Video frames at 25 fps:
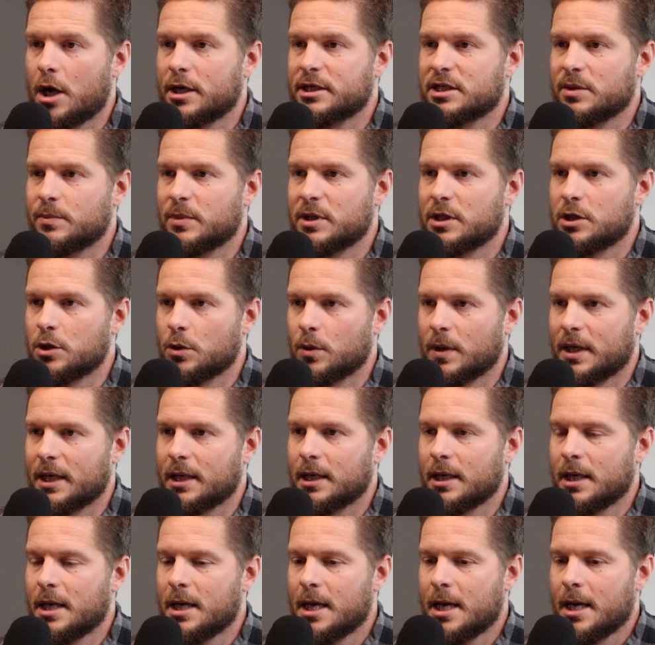ought to be
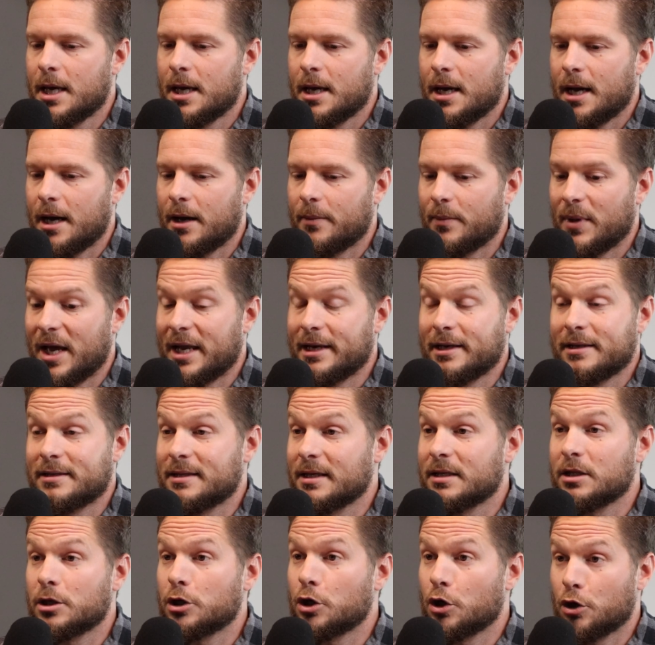doing,
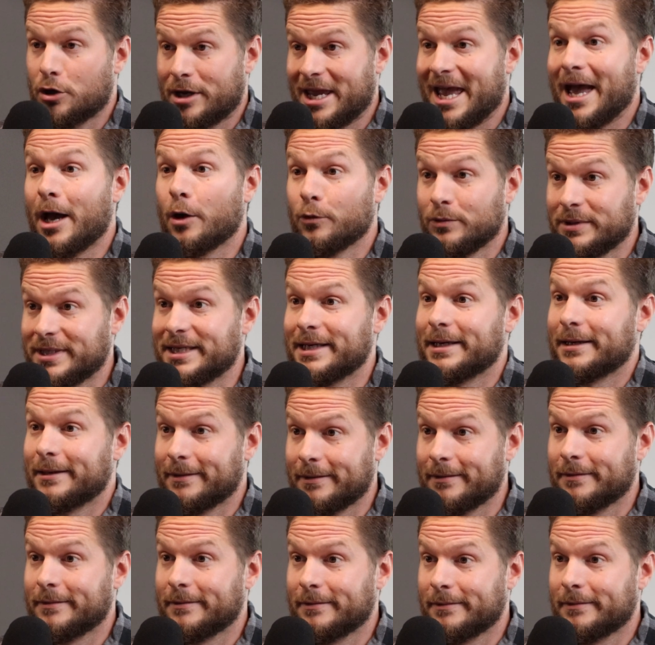anything that you're
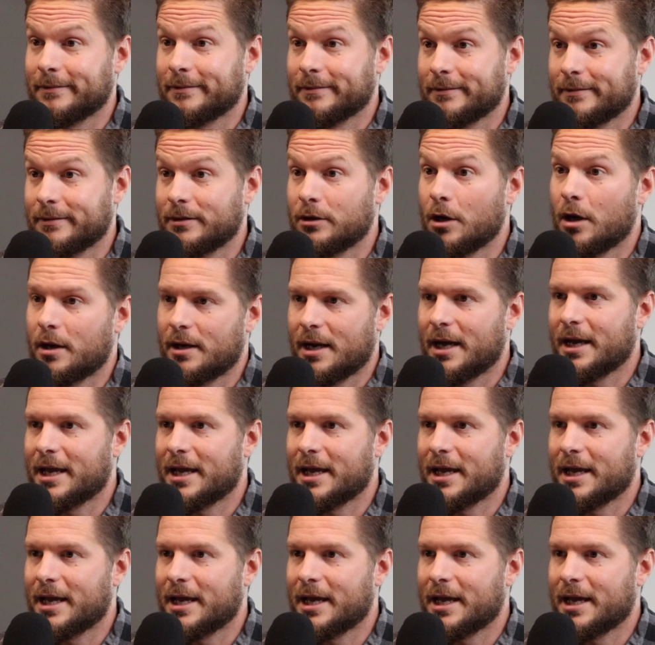counting, not